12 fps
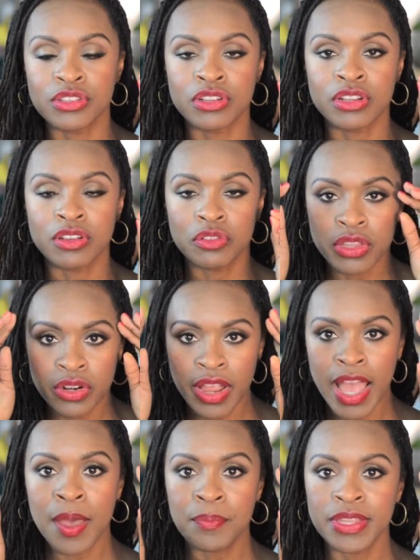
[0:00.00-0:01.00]
that are
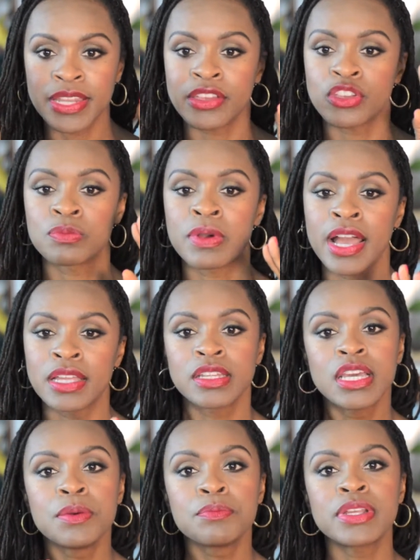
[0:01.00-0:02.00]
happening in your mind,